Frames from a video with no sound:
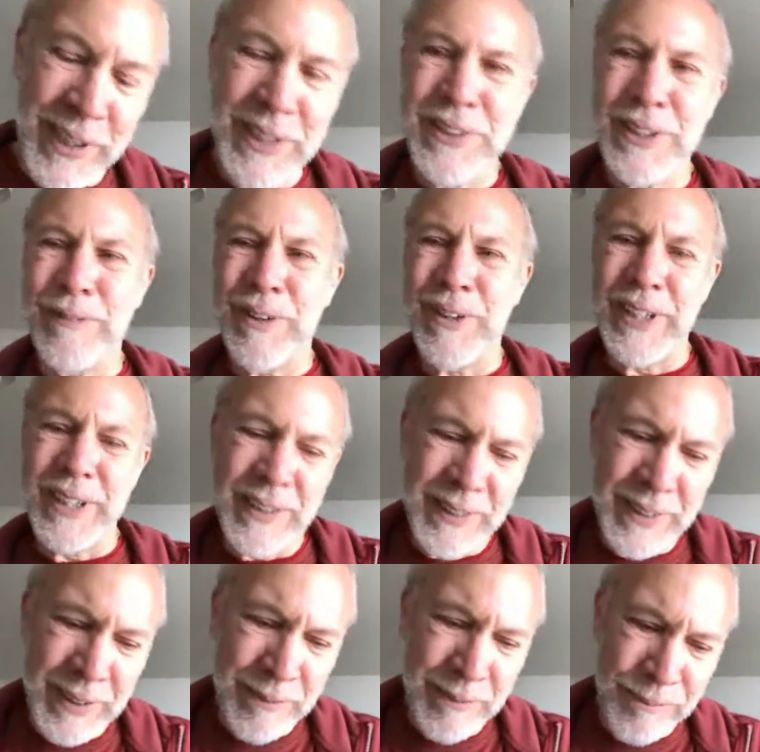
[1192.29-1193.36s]
some are like,
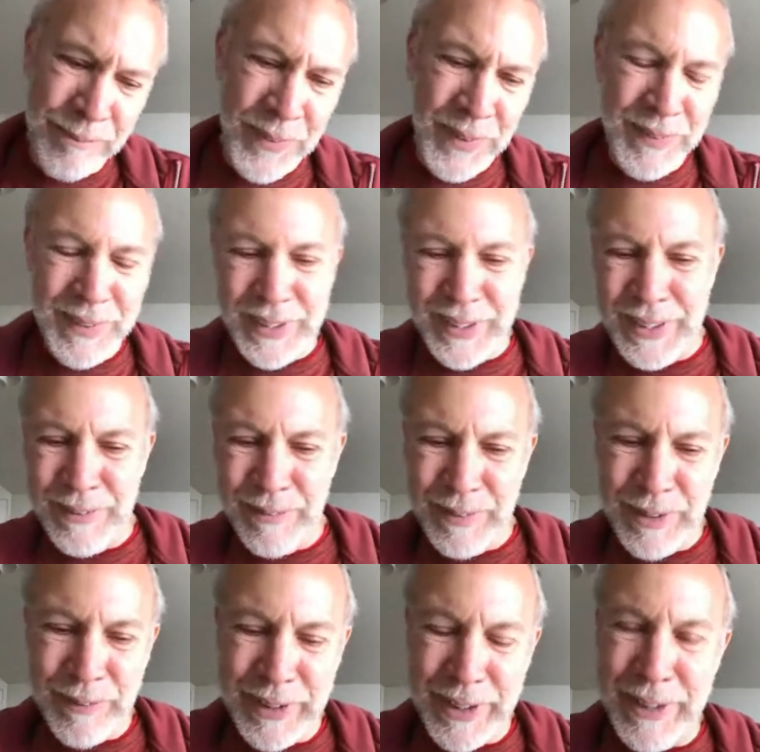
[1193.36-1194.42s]
okay, well,
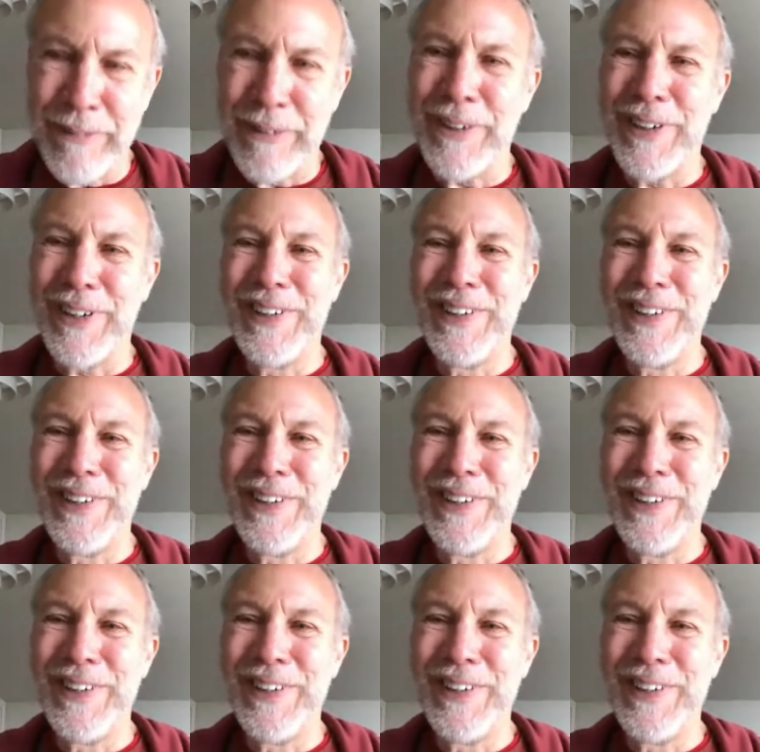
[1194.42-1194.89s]
whatever.